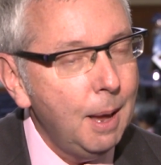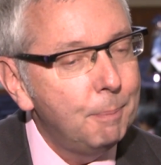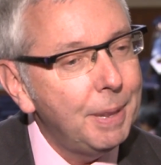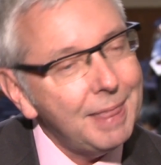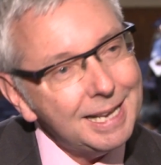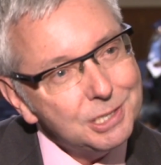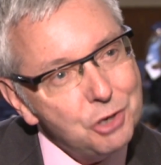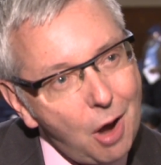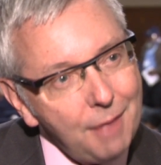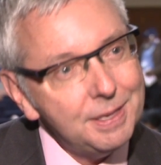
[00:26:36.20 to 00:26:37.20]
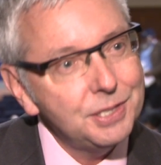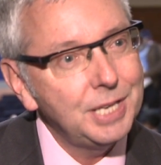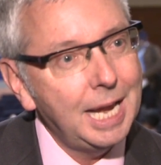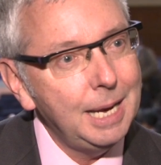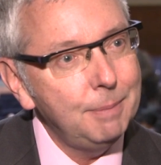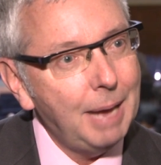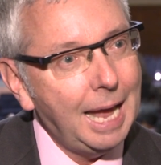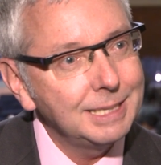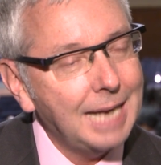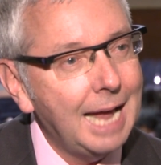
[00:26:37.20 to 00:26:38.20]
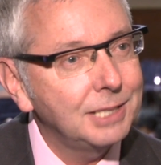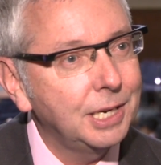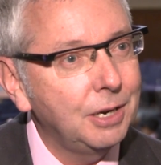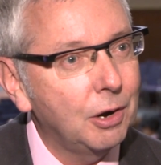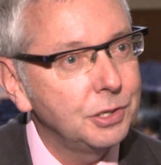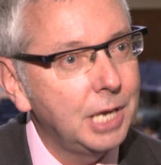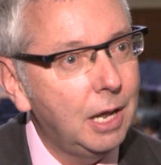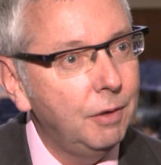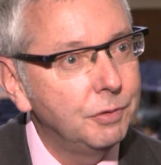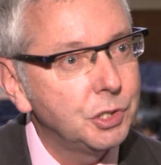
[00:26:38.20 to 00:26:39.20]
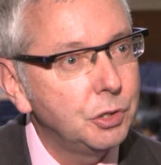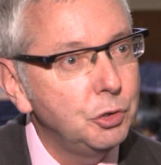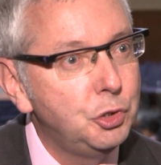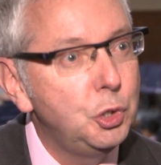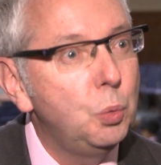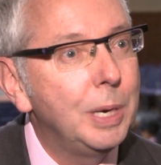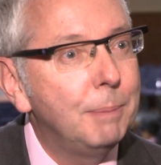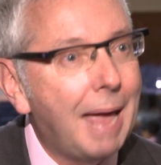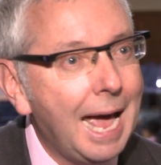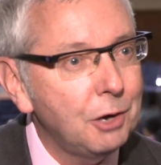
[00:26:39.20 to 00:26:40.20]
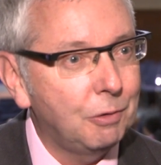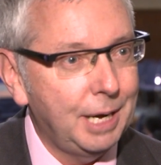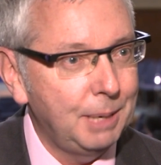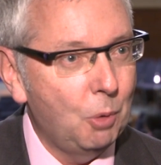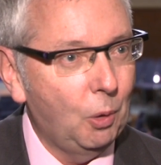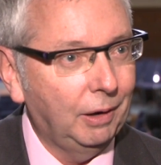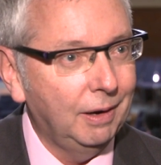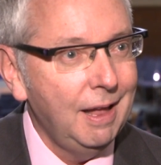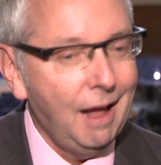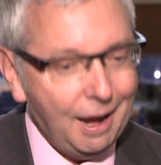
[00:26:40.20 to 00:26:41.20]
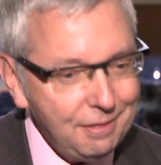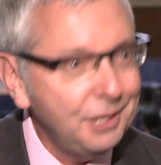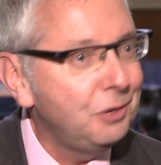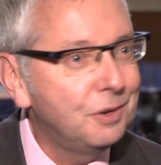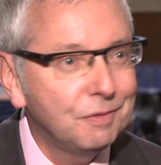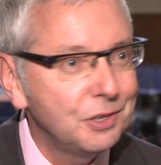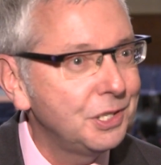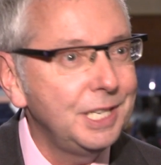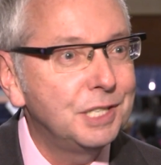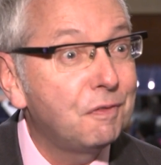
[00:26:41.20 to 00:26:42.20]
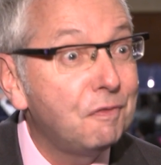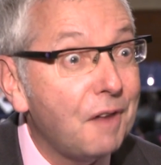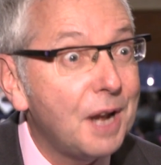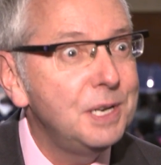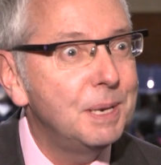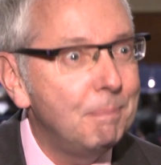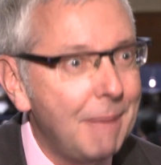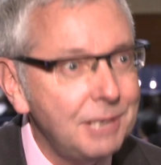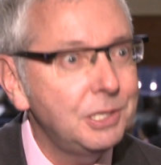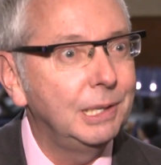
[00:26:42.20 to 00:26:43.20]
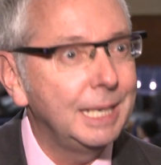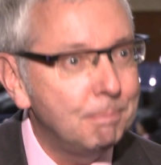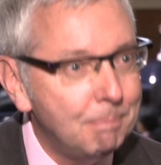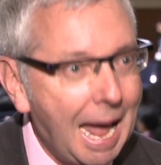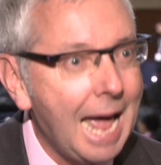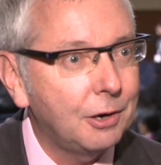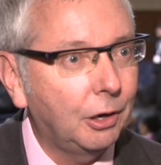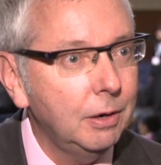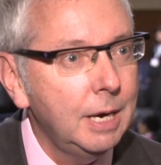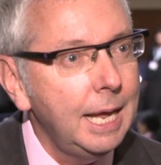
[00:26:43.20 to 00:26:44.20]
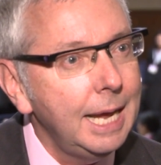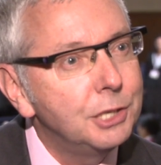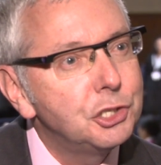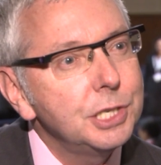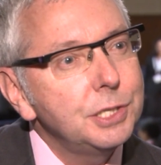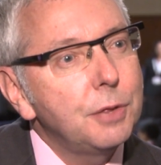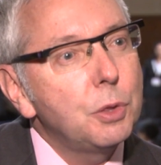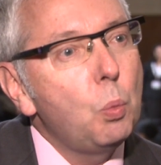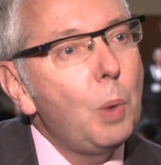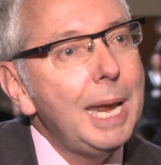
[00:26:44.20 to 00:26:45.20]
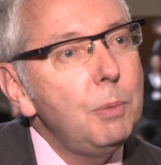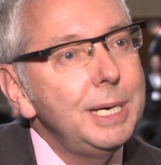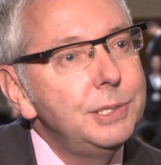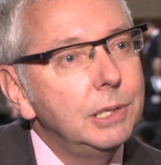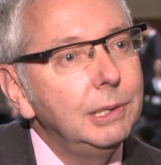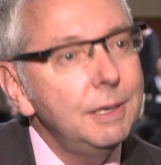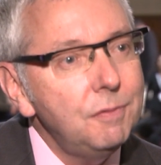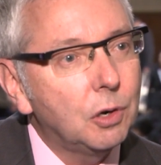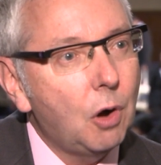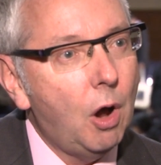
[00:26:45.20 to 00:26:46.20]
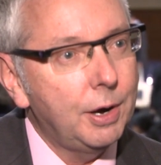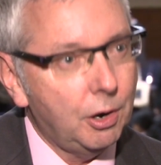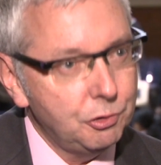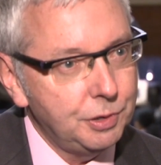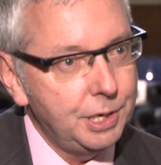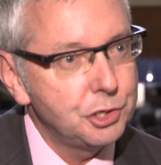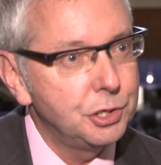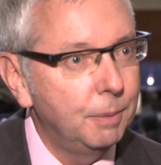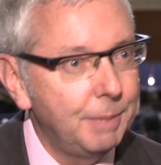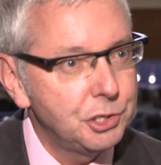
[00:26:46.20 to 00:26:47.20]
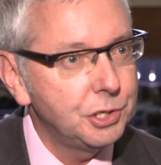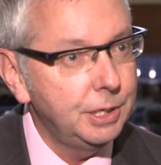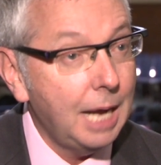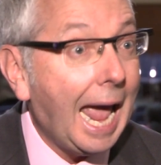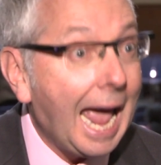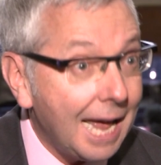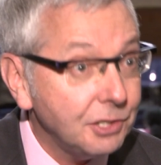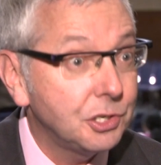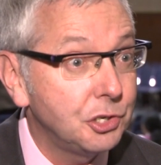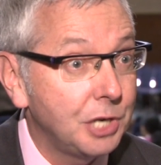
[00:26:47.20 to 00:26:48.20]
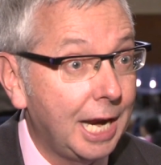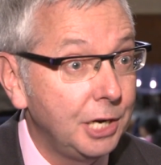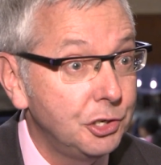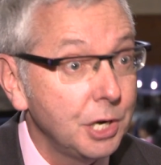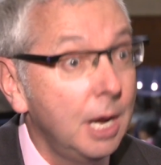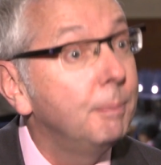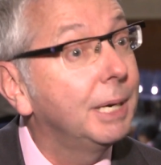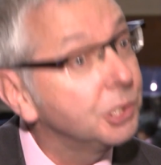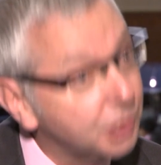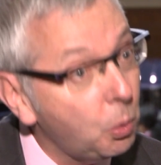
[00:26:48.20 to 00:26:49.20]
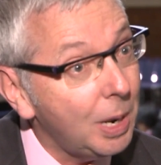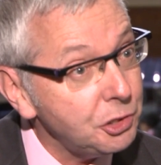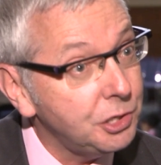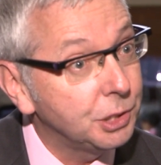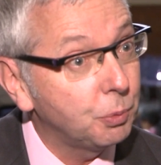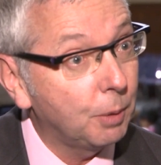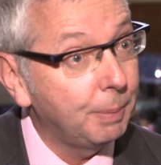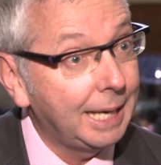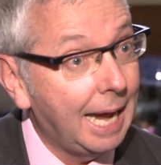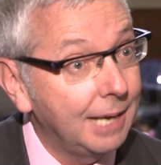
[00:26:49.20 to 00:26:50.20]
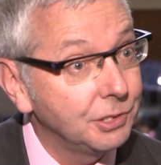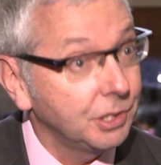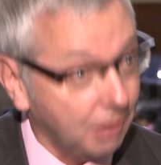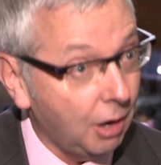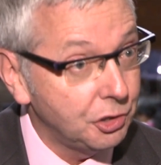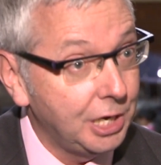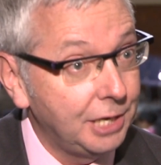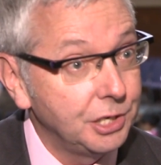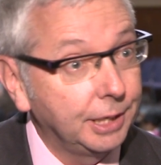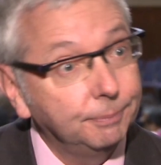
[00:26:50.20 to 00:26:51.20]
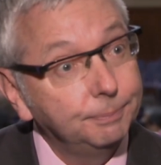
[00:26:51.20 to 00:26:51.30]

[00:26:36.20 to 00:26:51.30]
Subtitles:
But that's not the same as asking ourselves, do we matter anymore? I think universities fundamentally matter. It's just that the way we deliver on our traditional mission has to change because the questions we're being asked are changing.